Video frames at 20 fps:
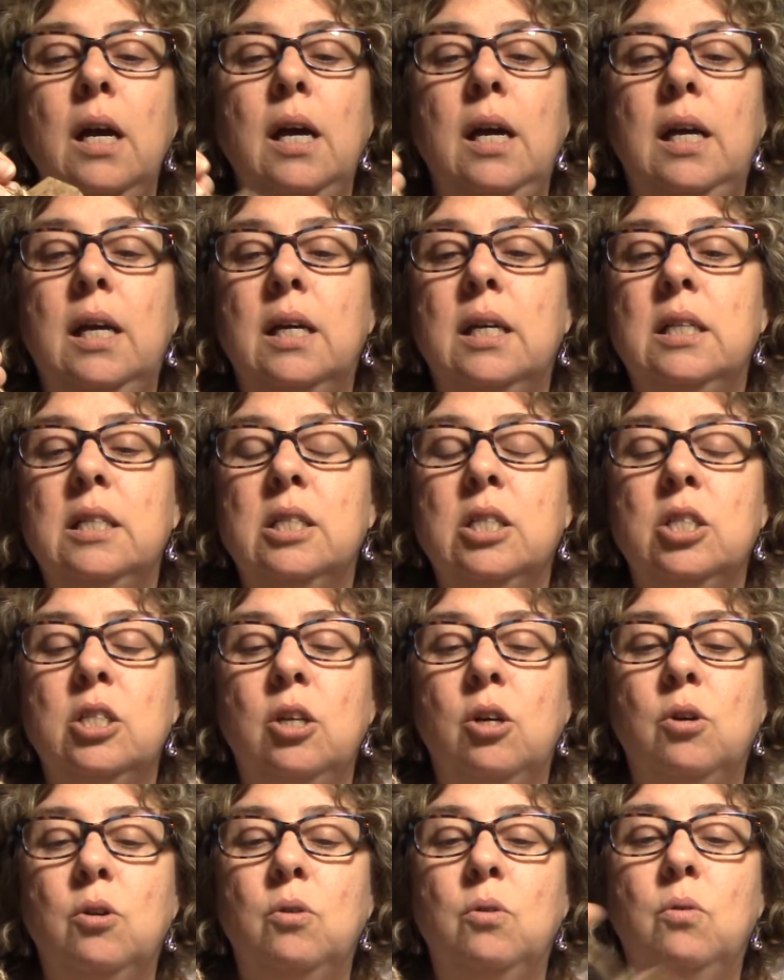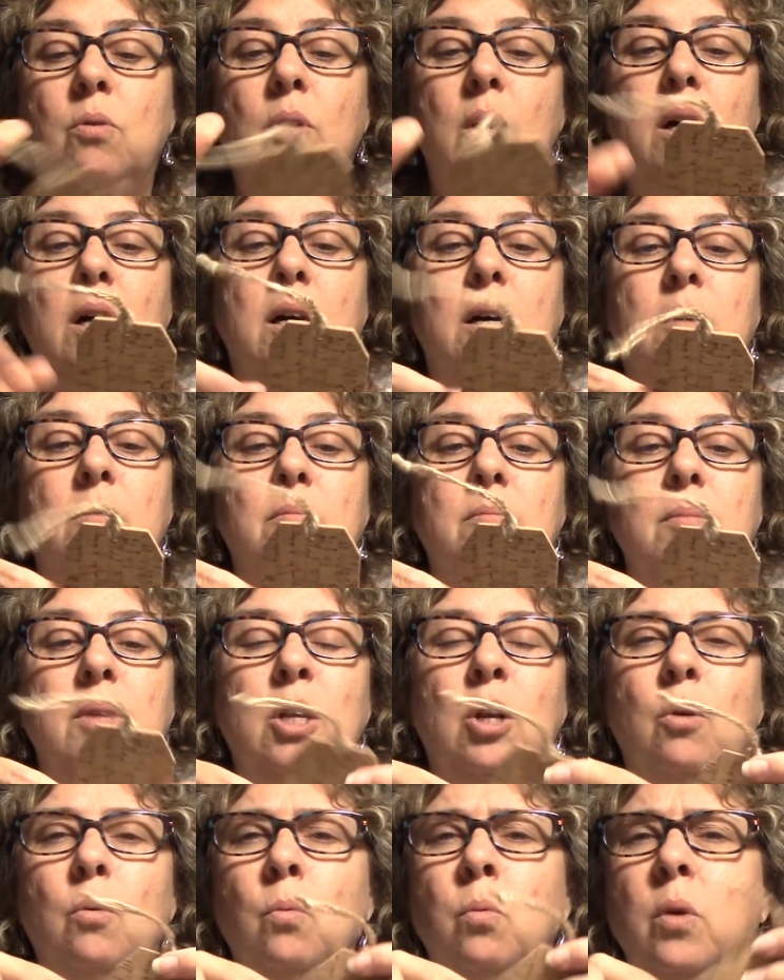And so,
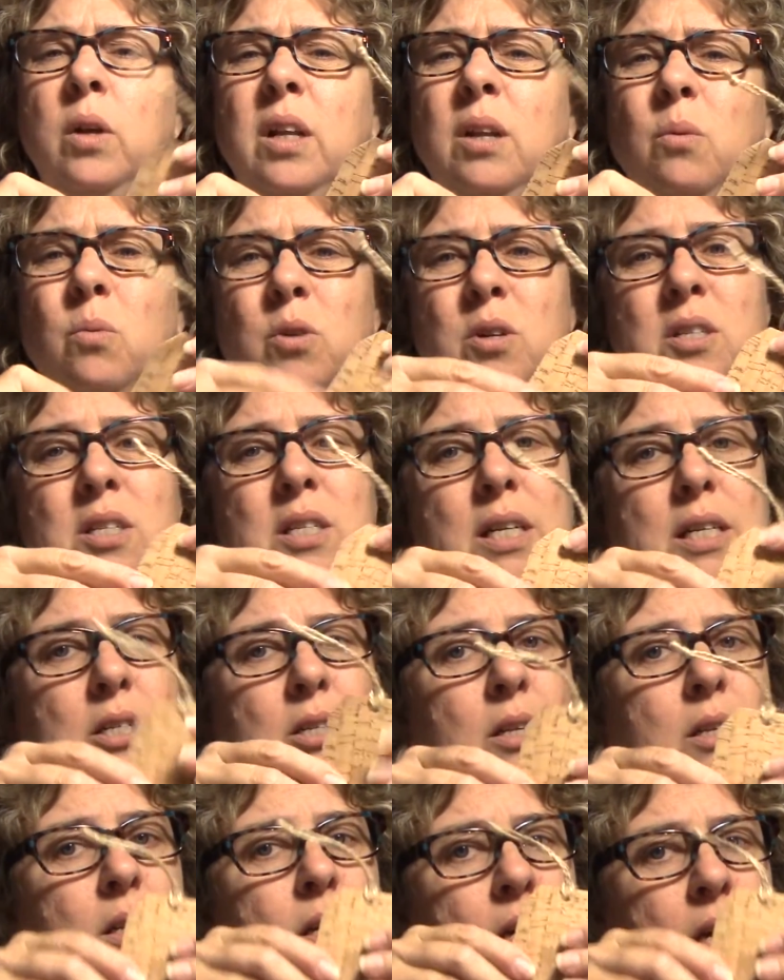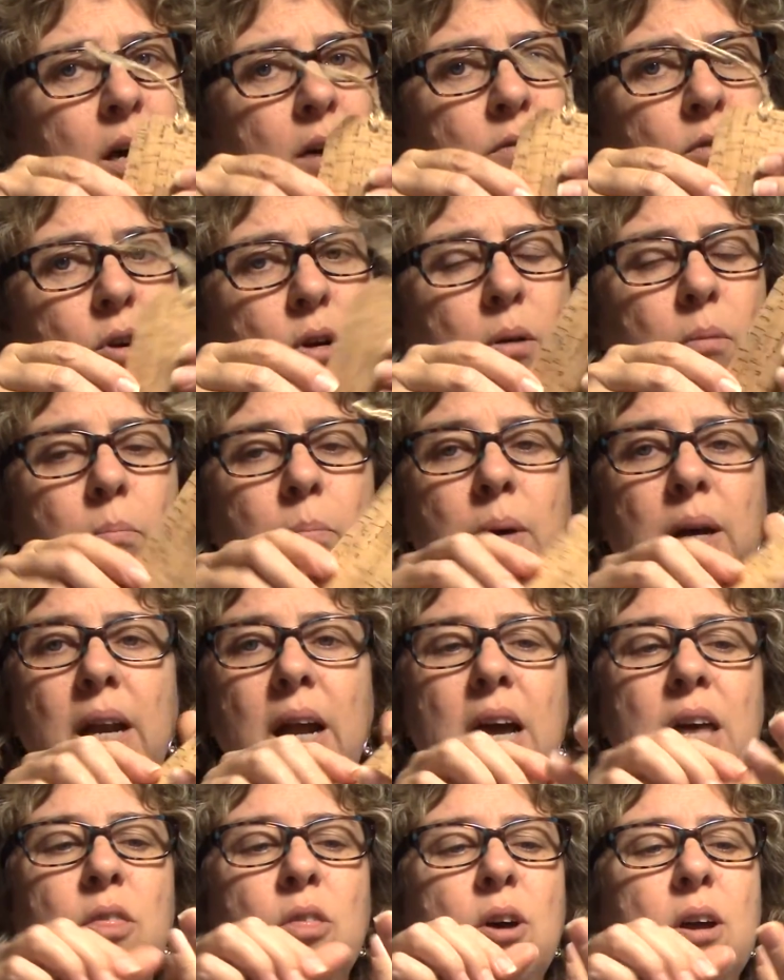you know, it really works nice on the cover. But
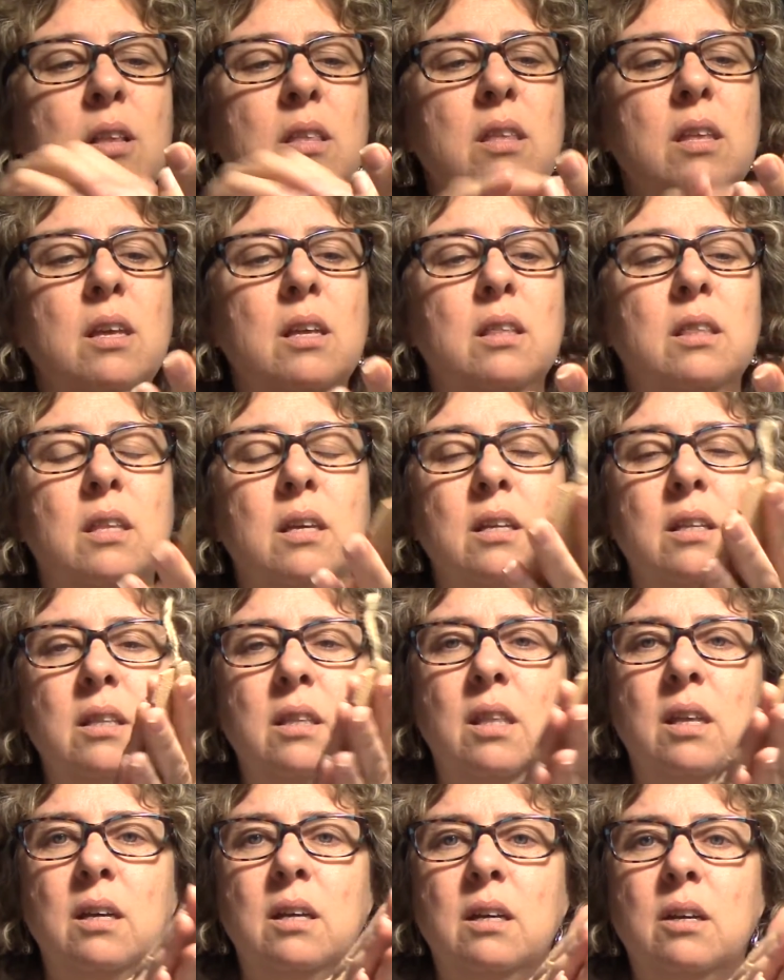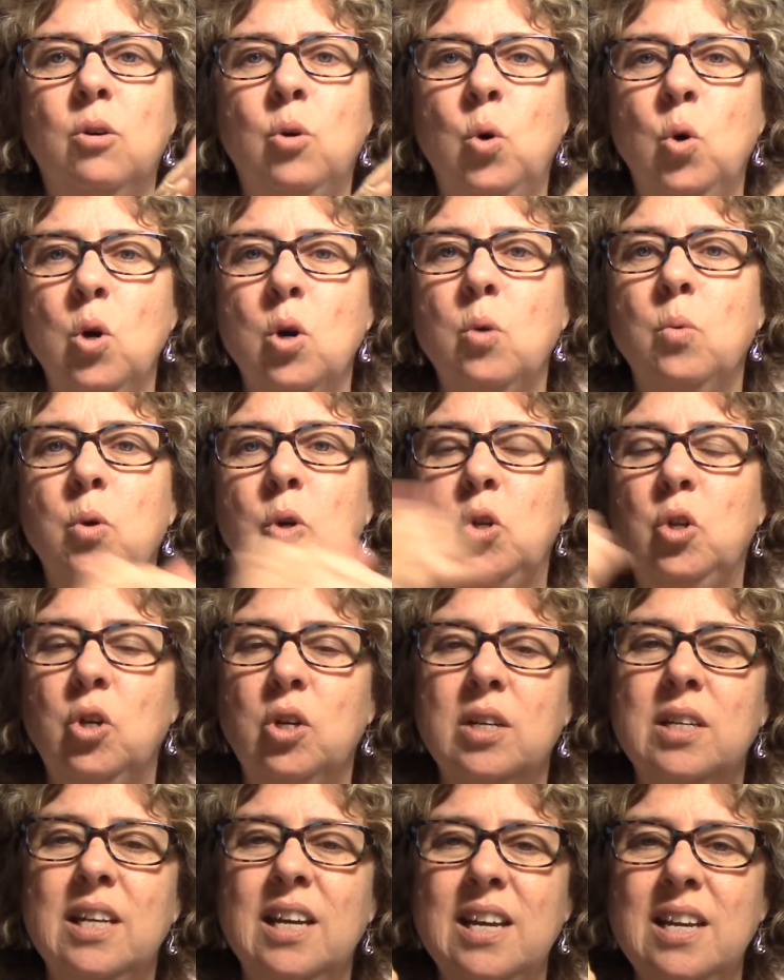I thought that the cork would
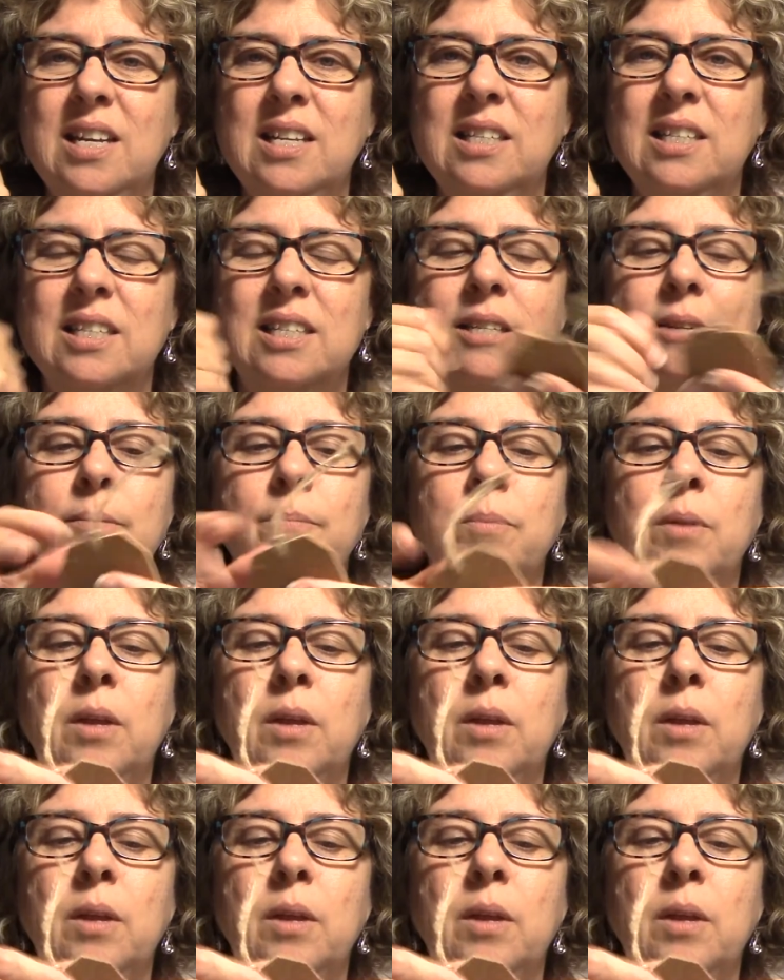look nice.